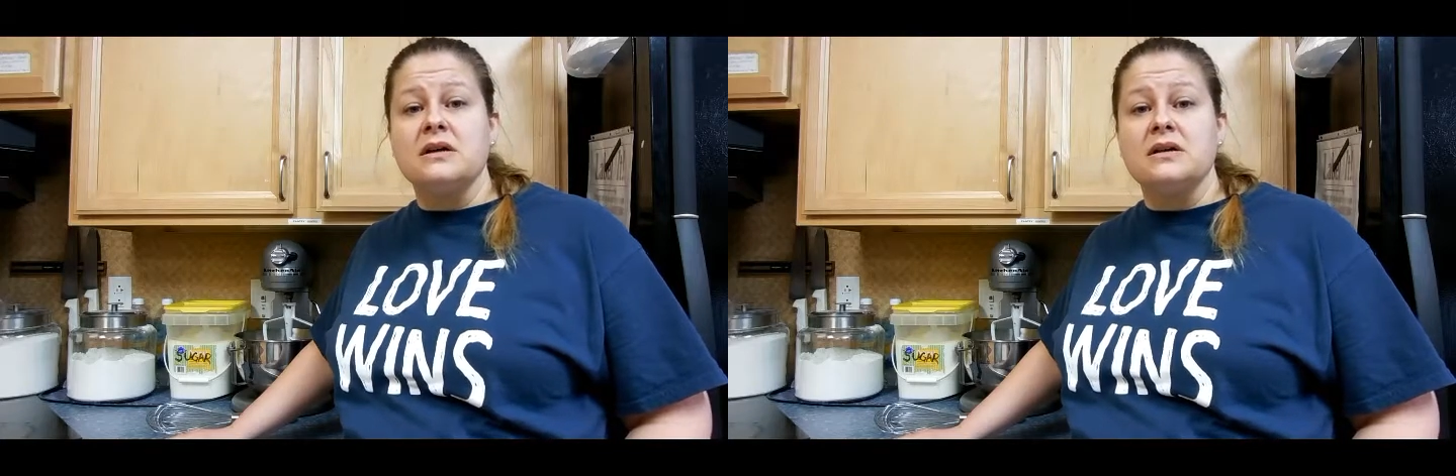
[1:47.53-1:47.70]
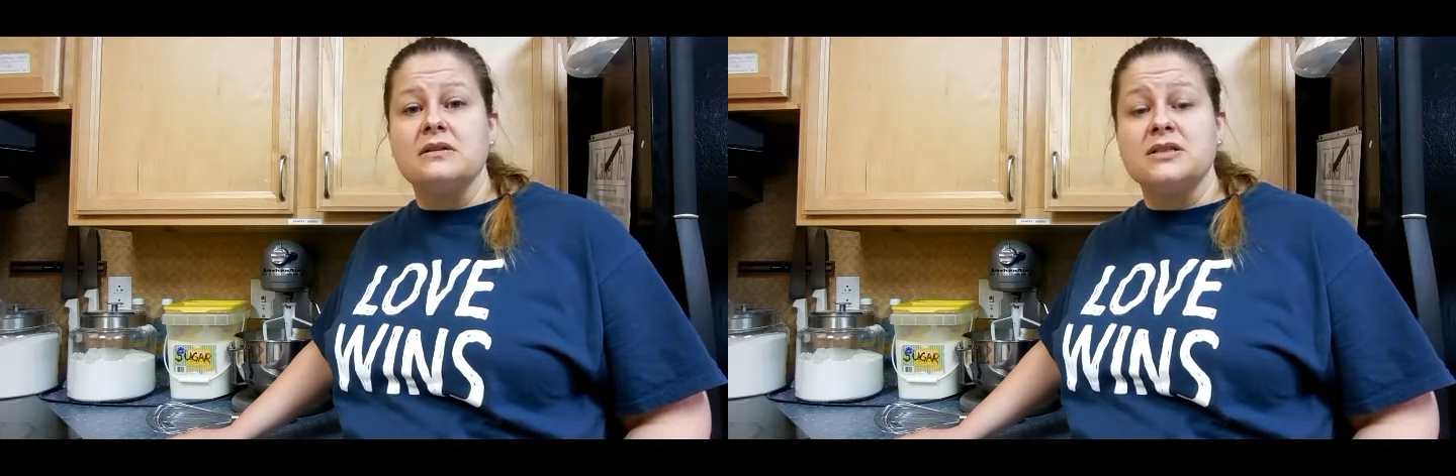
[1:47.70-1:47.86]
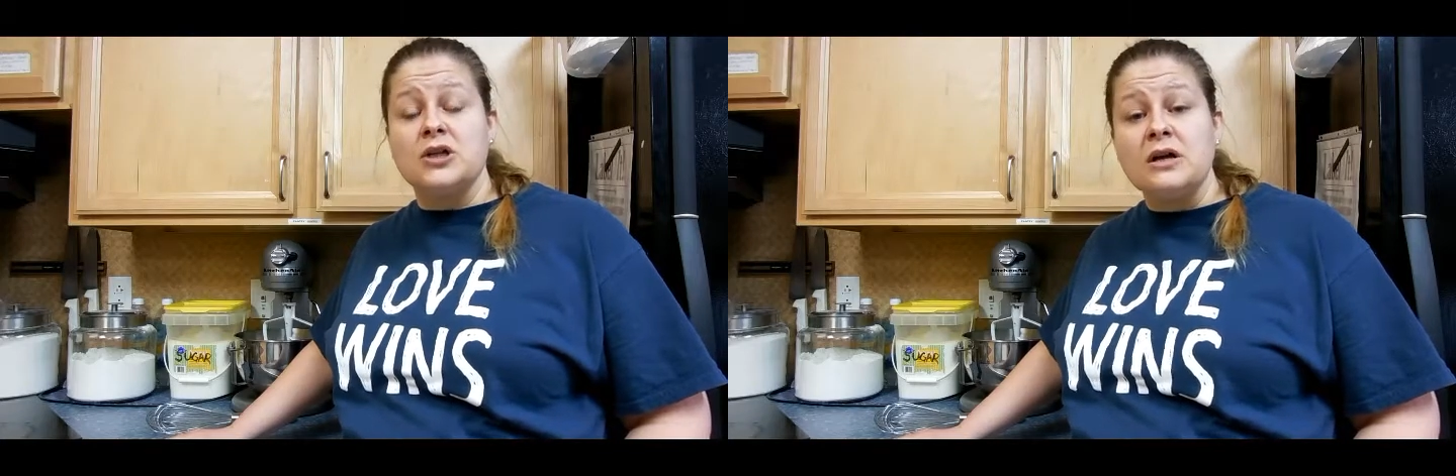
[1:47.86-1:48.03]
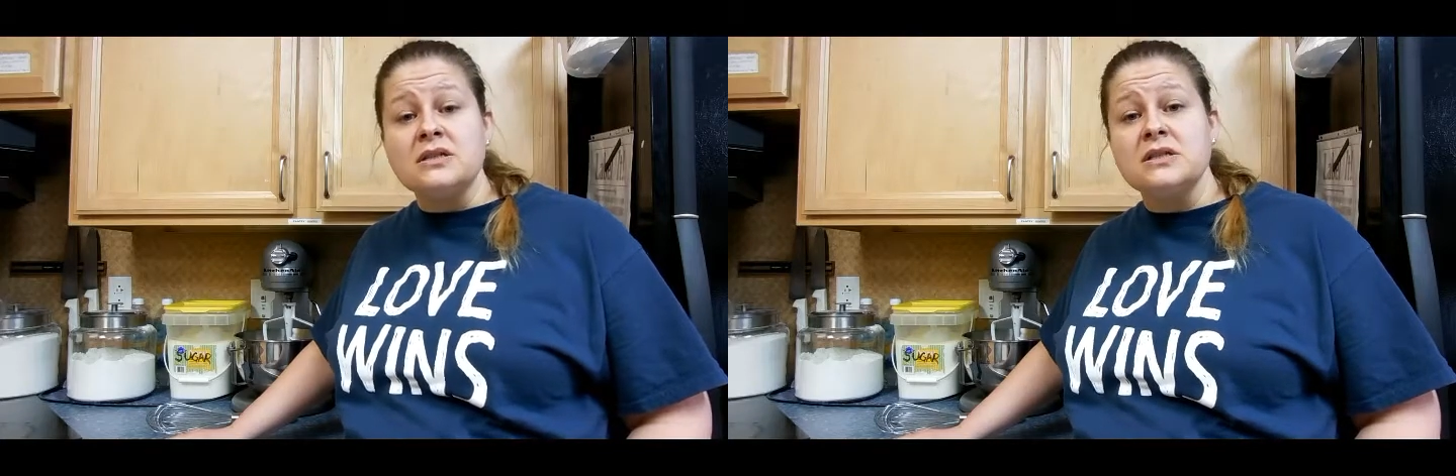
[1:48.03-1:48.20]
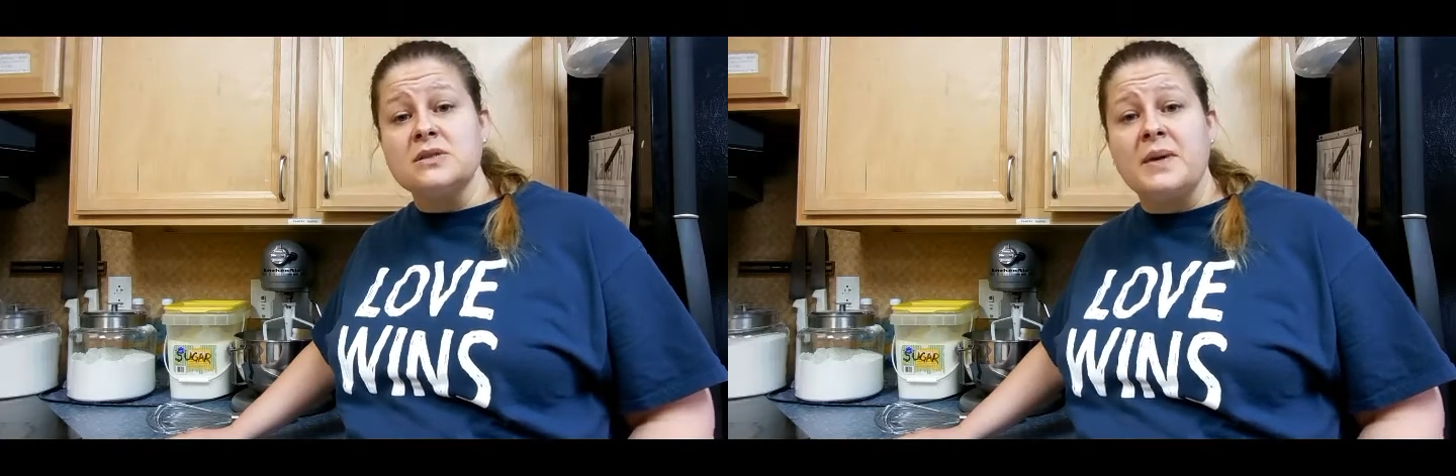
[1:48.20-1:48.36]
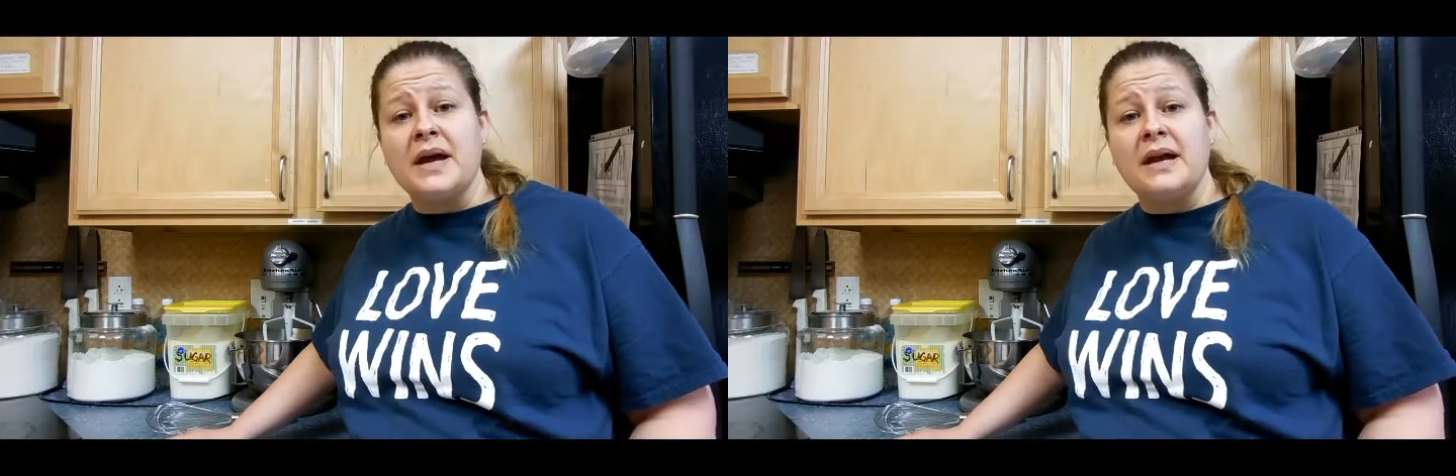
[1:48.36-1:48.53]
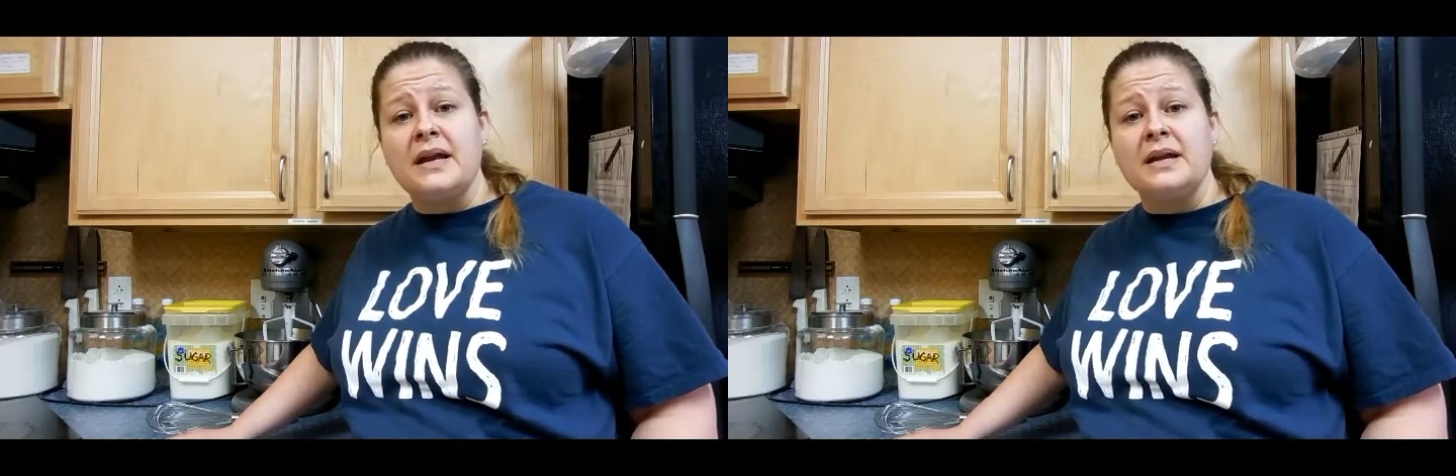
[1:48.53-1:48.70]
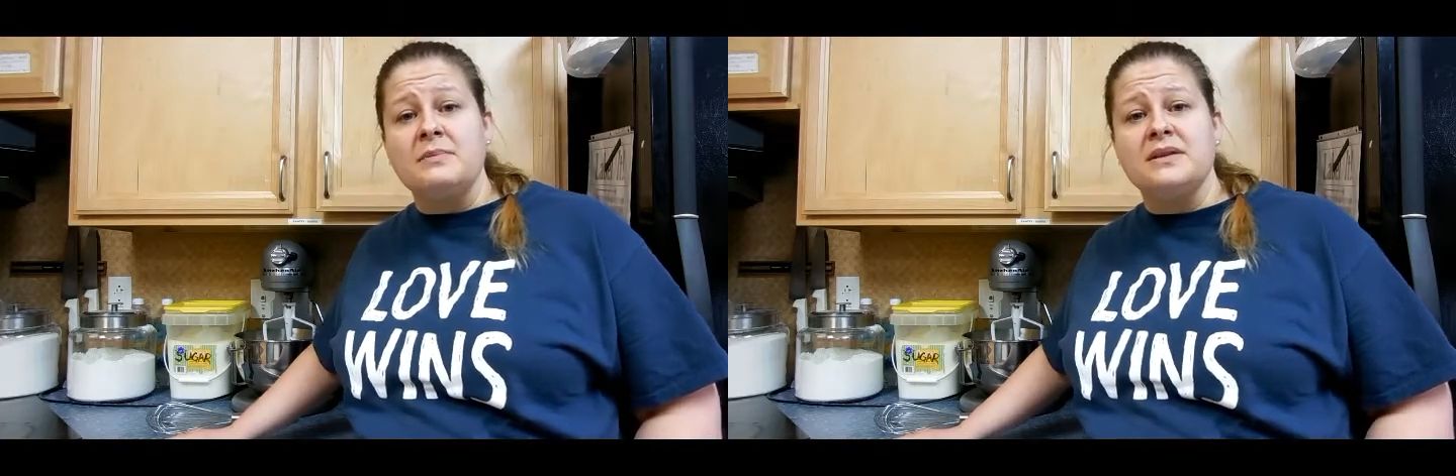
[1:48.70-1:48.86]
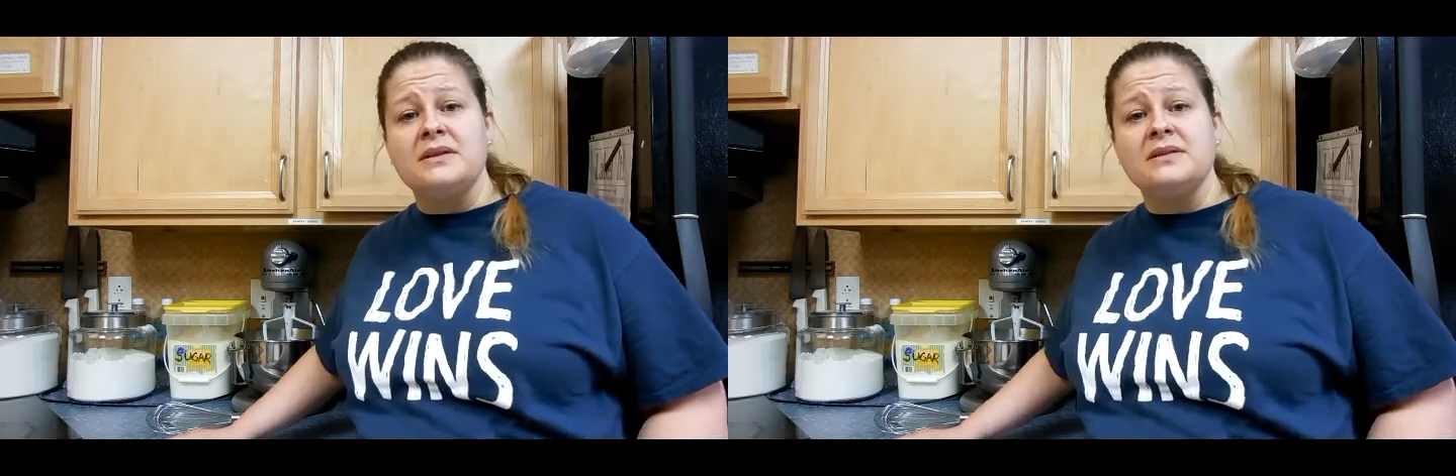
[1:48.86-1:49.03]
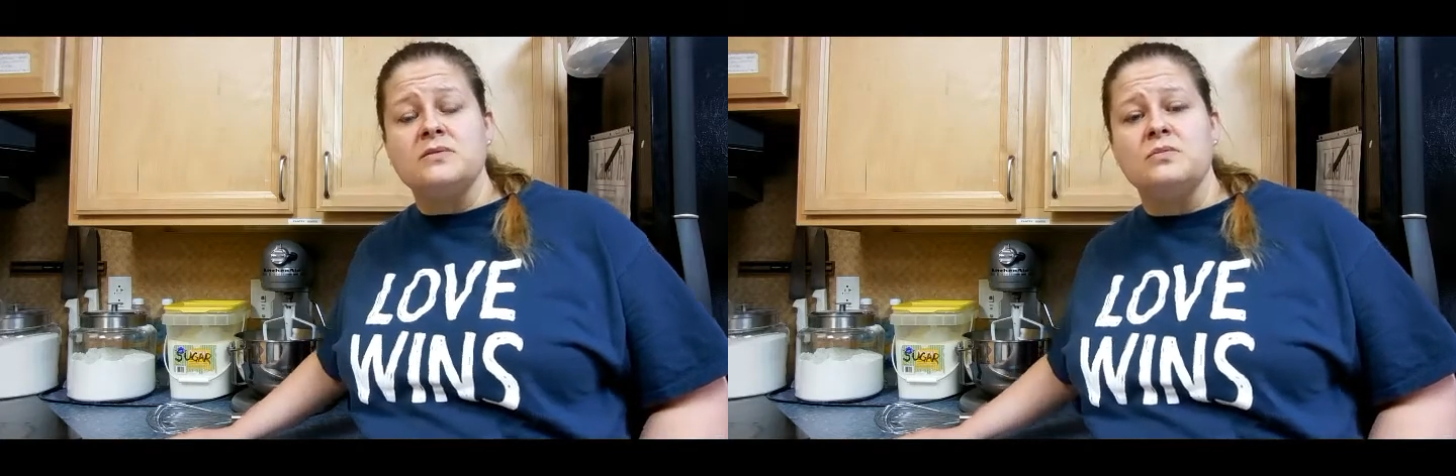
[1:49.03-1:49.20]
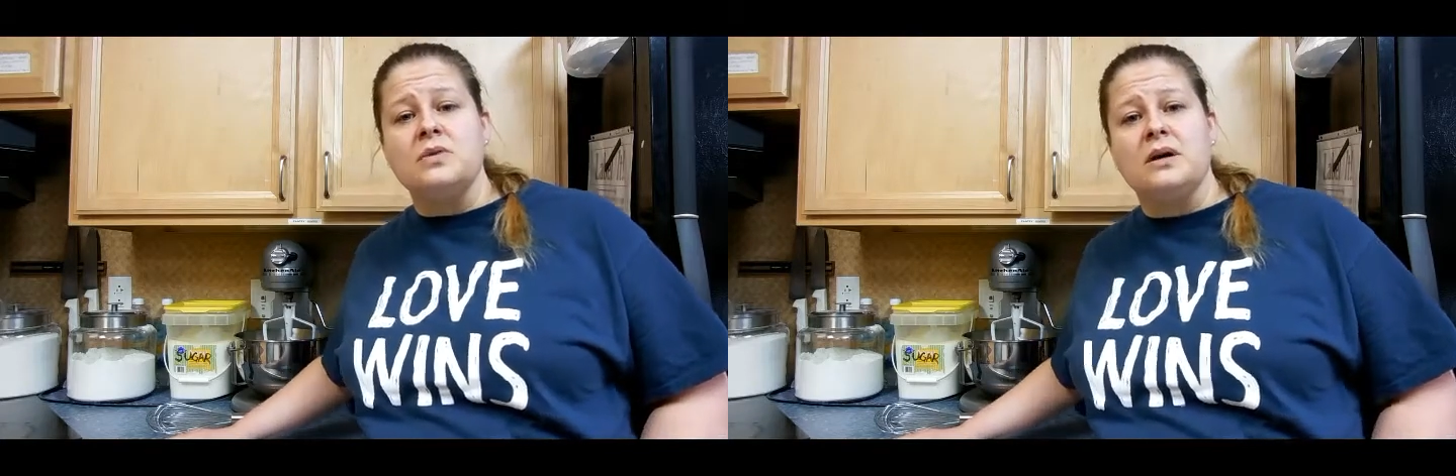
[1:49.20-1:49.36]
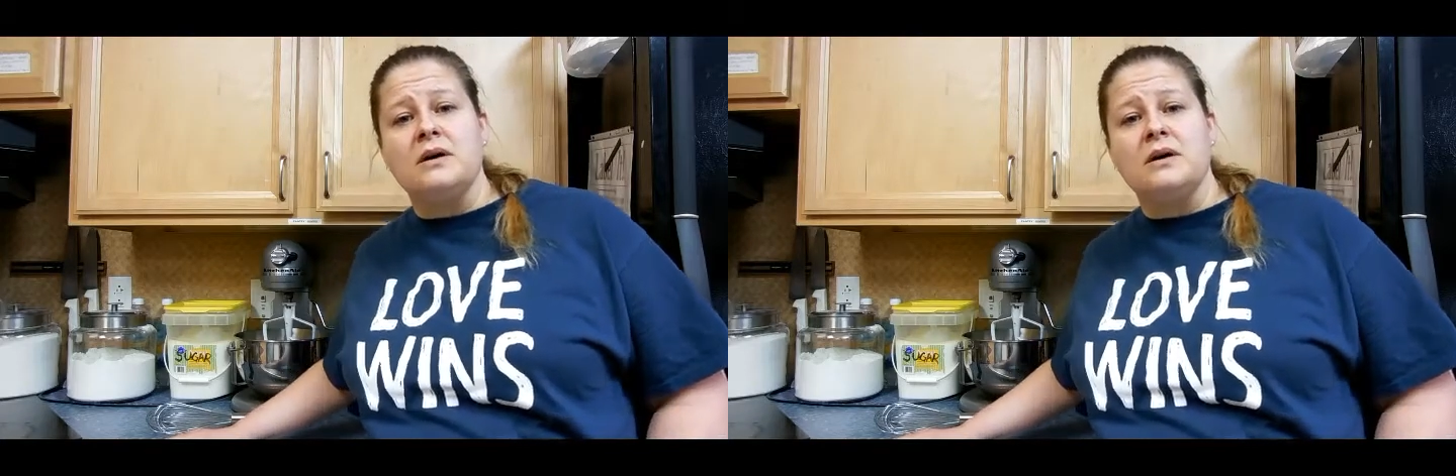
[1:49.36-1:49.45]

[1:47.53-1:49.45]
a sausage patty, but this